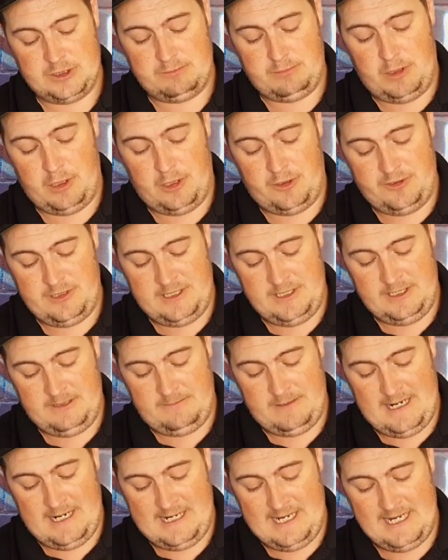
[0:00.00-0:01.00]
just pouring out the
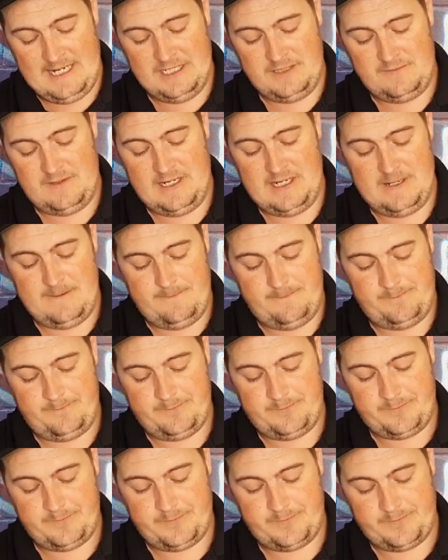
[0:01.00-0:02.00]
back end of it.
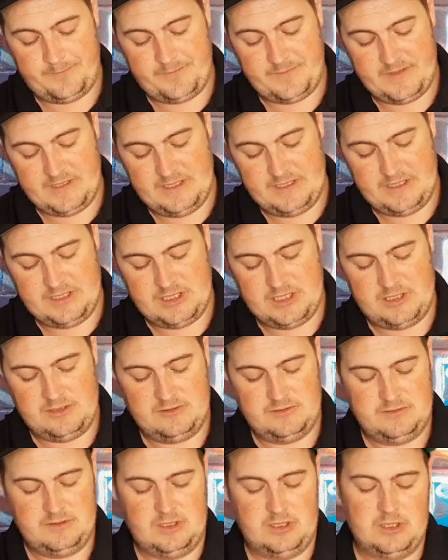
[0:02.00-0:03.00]

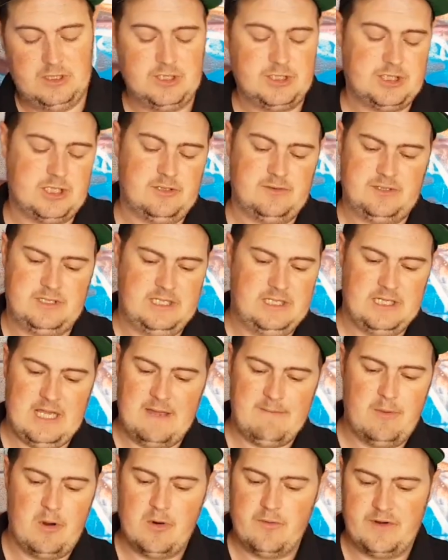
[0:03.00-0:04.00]
So also
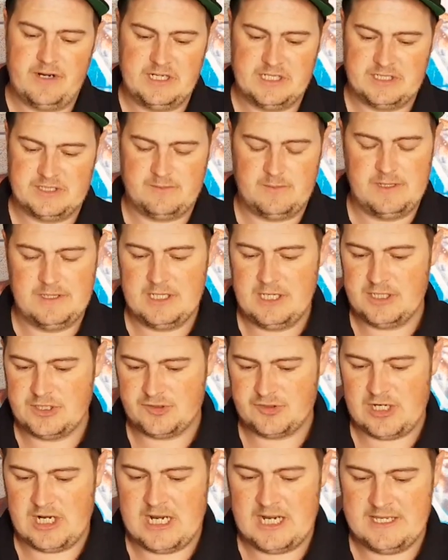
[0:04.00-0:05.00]
them O-rings, when they're
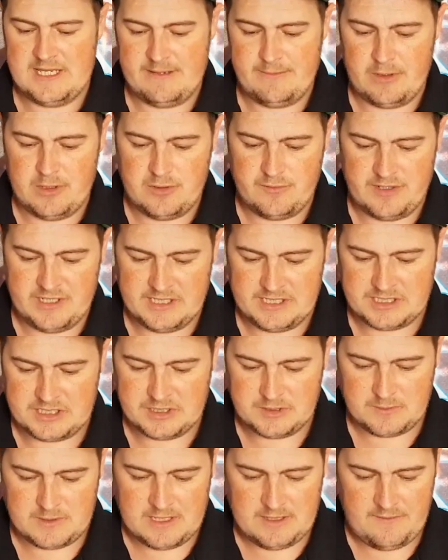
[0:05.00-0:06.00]
dry, them O-rings
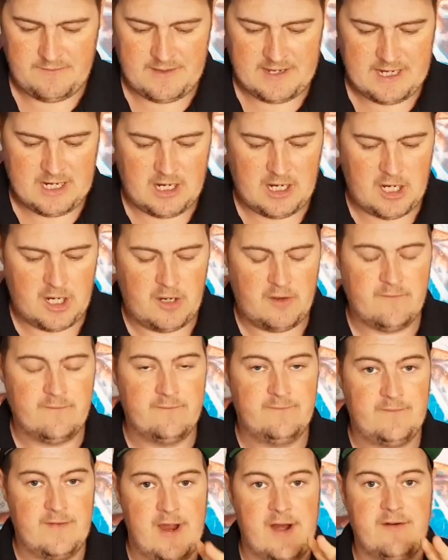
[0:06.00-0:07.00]
as well, they are
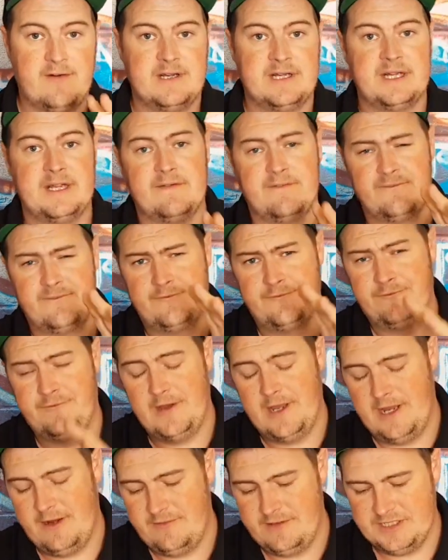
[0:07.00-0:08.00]
very
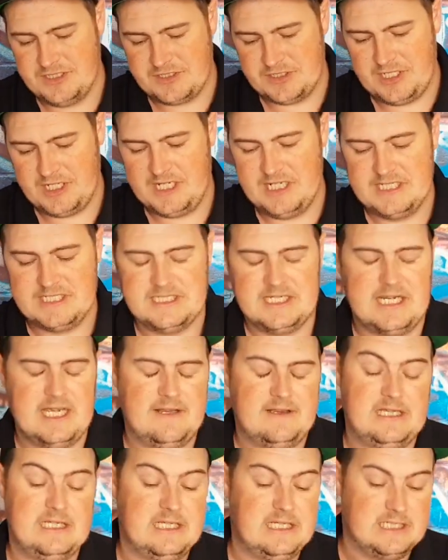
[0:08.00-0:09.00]
tricky to
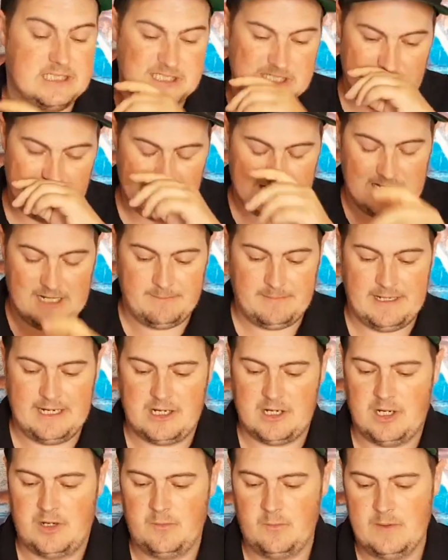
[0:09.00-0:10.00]
get the top cap
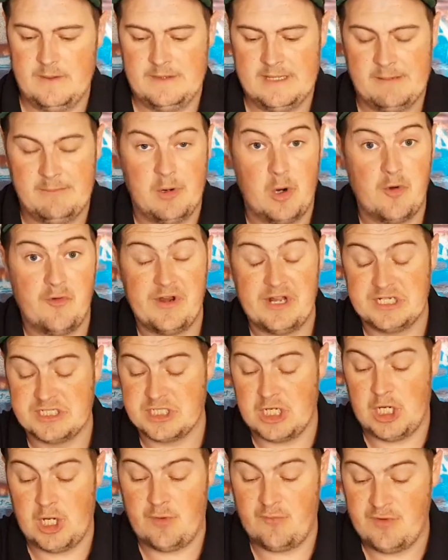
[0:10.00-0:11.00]
back on when them O-rings
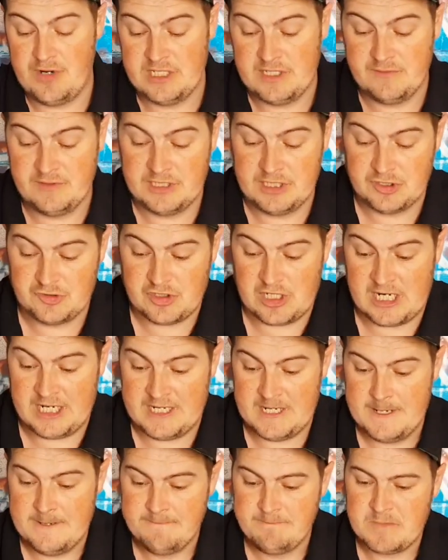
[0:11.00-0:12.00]
are really dry.